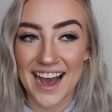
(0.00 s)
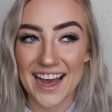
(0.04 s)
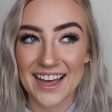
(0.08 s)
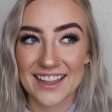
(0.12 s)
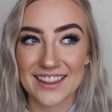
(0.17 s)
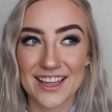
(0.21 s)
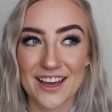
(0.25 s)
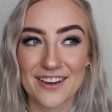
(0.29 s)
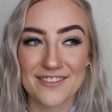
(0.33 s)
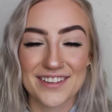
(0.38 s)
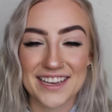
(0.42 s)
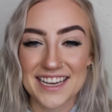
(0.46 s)
I
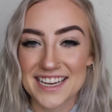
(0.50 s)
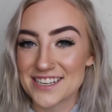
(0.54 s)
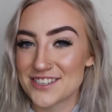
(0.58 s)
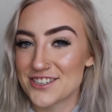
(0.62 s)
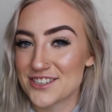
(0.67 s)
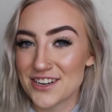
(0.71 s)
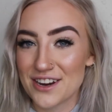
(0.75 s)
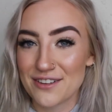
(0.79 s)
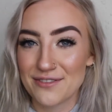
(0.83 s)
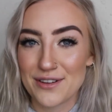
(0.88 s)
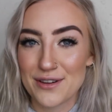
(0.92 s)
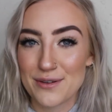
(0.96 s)
love each
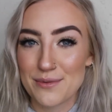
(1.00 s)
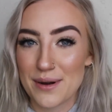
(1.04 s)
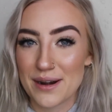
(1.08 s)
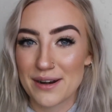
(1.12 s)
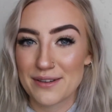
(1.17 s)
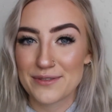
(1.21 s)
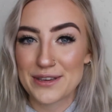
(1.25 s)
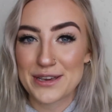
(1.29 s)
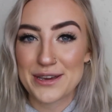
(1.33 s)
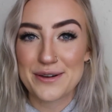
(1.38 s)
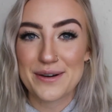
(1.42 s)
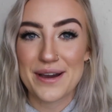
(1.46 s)
and every one
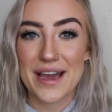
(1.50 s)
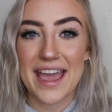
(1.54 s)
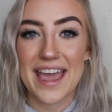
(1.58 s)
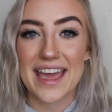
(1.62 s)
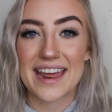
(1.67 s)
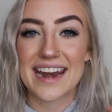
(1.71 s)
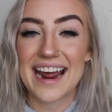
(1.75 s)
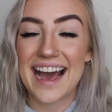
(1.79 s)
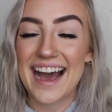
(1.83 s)
of you, and